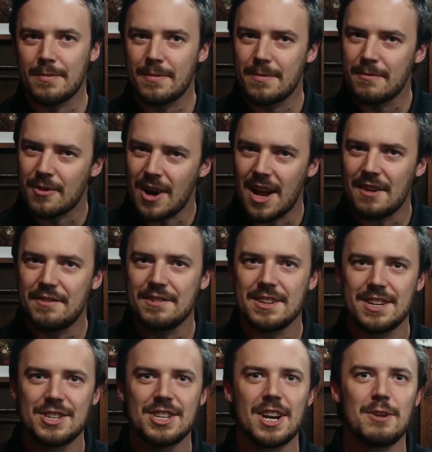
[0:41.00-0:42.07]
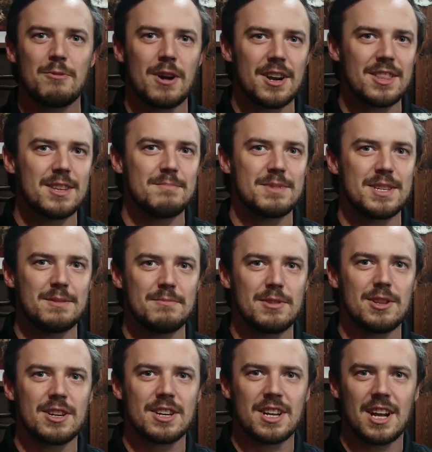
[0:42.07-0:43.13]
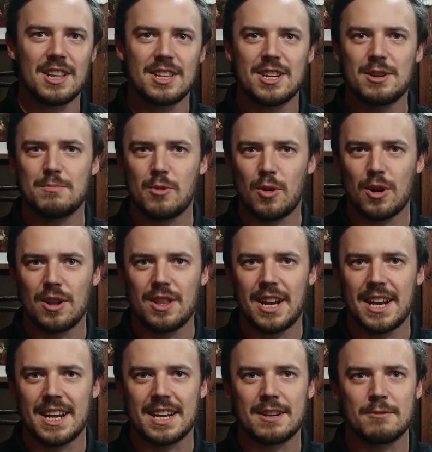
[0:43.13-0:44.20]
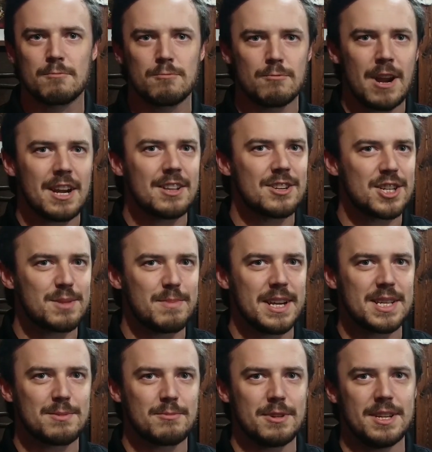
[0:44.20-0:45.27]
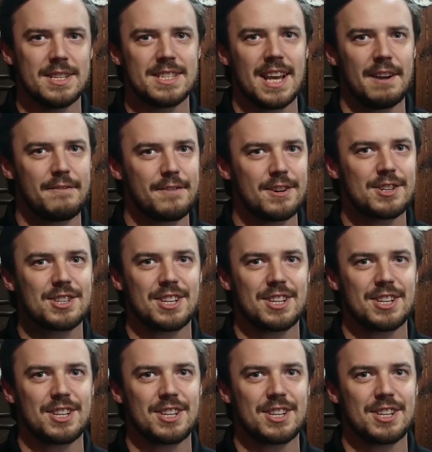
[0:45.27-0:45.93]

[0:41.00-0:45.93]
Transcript: For Alpha Legion, I wanted them to look a little more like regular Space Marines. At first